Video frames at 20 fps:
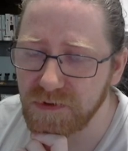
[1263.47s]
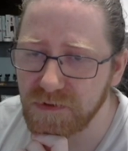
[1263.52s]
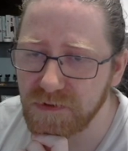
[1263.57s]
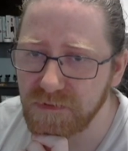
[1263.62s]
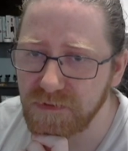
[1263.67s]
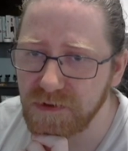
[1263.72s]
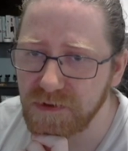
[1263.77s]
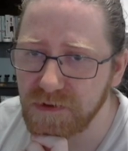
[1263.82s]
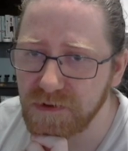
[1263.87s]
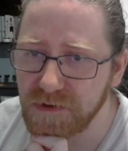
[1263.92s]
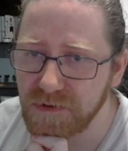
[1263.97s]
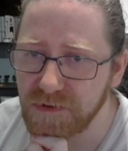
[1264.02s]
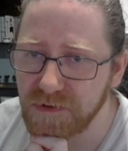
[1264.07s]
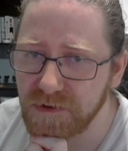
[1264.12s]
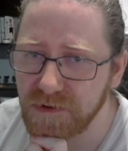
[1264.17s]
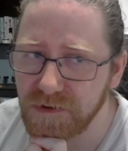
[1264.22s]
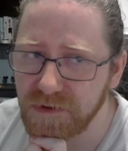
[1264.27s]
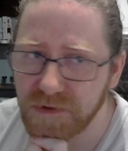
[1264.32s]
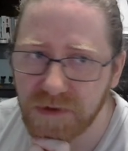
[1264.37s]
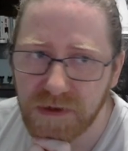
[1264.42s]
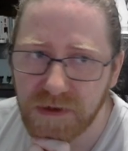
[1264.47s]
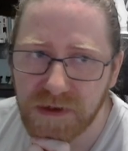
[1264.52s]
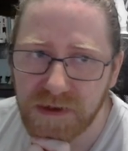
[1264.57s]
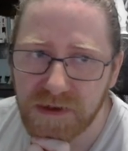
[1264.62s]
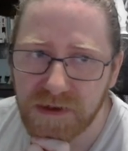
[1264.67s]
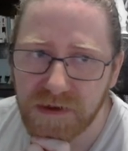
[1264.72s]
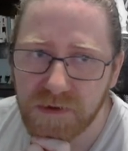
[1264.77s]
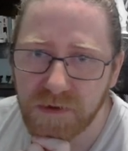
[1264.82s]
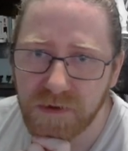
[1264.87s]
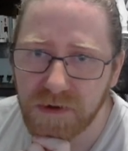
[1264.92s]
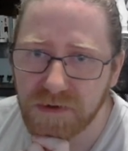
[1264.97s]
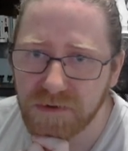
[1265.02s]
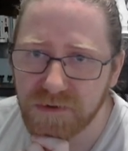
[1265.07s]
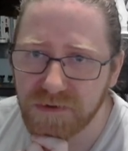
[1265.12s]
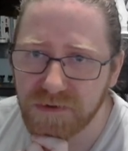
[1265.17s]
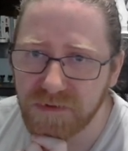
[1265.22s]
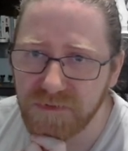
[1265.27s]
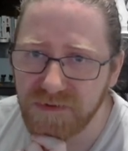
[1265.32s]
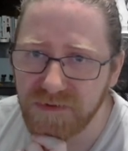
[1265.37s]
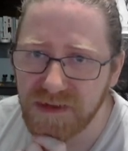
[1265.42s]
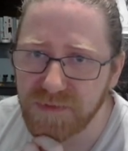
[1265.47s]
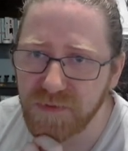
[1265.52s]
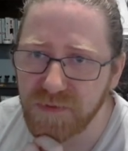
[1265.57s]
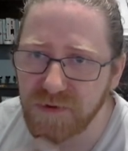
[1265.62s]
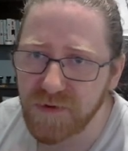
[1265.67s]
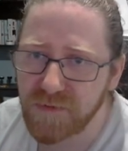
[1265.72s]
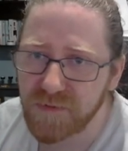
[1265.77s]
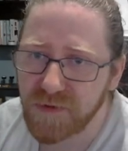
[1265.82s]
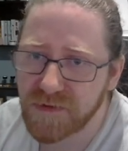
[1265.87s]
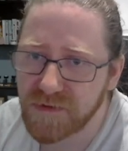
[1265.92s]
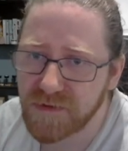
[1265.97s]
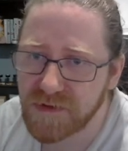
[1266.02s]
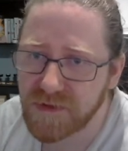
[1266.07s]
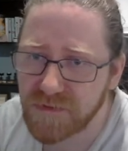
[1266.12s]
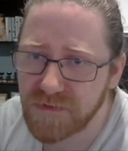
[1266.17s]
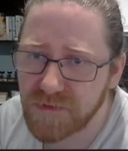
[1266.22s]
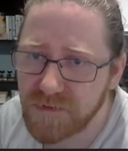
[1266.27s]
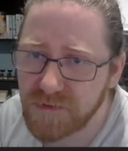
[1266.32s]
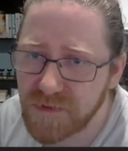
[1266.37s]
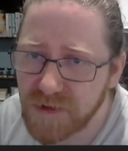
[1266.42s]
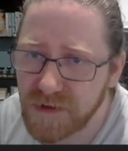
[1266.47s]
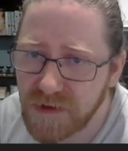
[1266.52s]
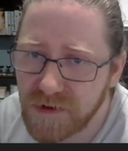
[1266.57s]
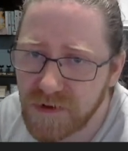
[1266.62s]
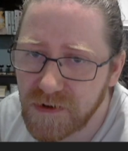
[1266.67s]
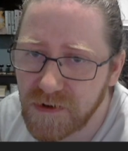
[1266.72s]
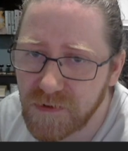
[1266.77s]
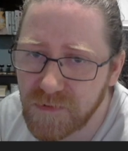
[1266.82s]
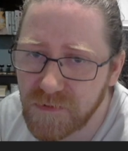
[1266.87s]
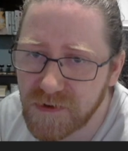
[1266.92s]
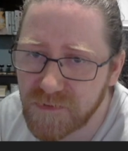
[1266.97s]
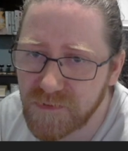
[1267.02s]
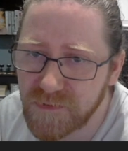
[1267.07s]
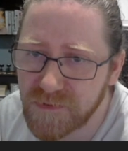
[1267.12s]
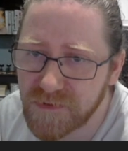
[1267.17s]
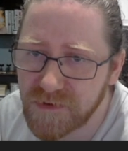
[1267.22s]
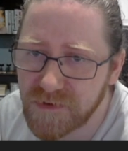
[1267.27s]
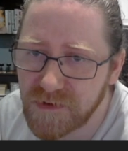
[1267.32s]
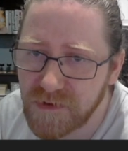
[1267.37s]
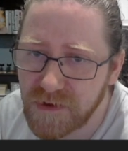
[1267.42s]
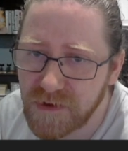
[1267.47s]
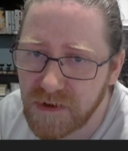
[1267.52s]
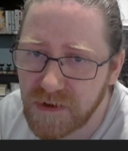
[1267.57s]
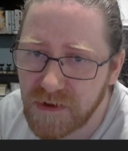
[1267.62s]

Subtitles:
of the other another field Pokemon into what we want here.